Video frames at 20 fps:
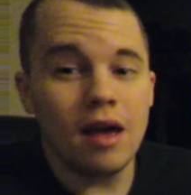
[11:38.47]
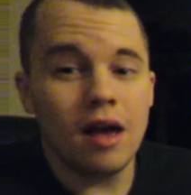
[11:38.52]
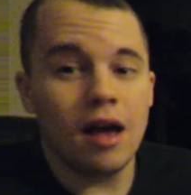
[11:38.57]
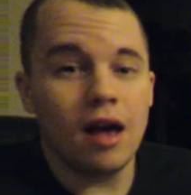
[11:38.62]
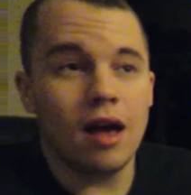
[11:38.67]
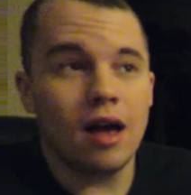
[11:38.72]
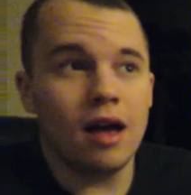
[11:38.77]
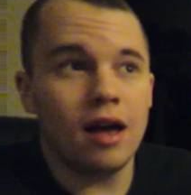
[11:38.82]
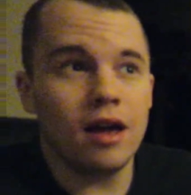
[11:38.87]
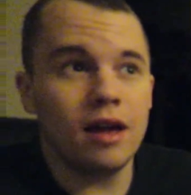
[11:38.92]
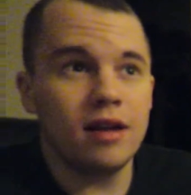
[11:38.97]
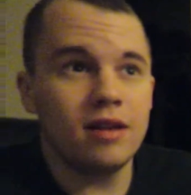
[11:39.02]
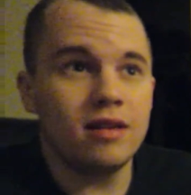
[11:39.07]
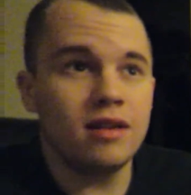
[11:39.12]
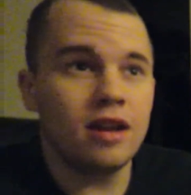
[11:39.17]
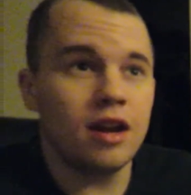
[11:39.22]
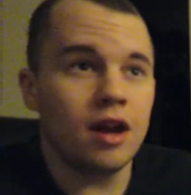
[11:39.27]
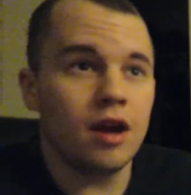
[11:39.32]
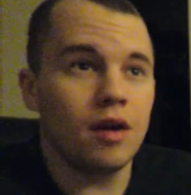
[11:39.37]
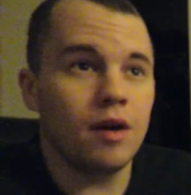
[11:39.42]

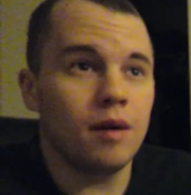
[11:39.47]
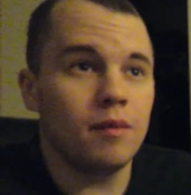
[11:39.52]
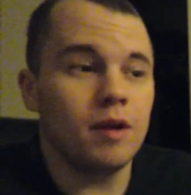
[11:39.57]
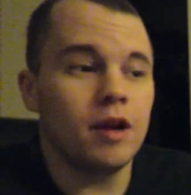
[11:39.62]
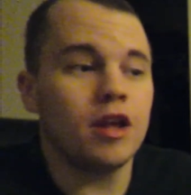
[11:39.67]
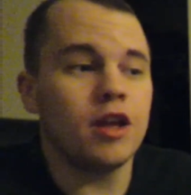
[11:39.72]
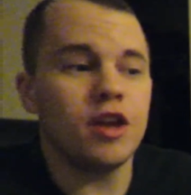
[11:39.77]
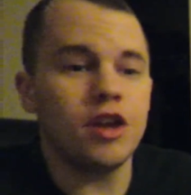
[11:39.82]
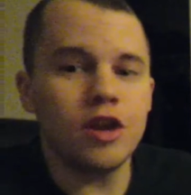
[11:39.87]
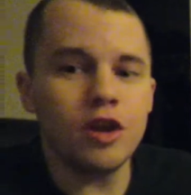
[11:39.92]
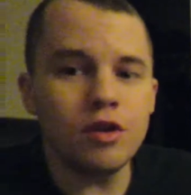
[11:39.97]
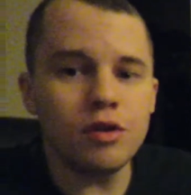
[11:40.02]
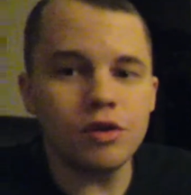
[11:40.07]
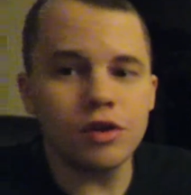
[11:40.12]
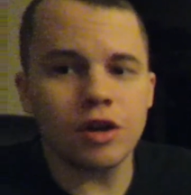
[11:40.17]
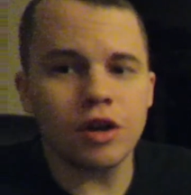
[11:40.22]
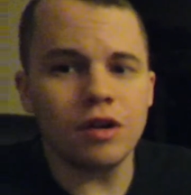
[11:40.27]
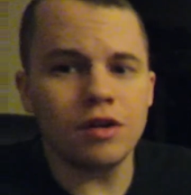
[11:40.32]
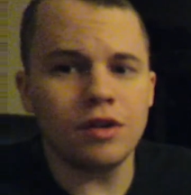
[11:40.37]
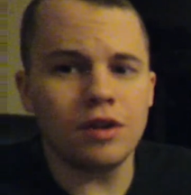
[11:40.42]
You know, I'm not a
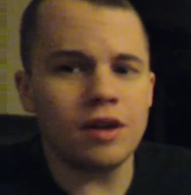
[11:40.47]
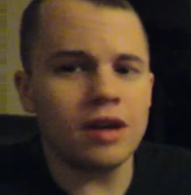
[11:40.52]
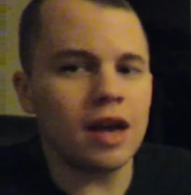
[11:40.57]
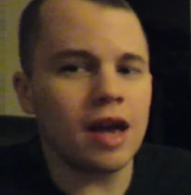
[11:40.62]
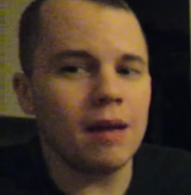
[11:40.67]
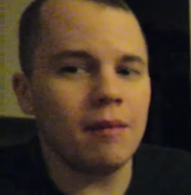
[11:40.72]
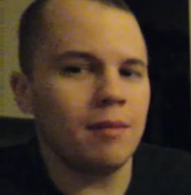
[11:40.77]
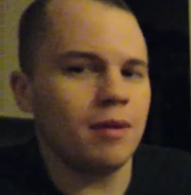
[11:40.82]
huge Call of Duty guy,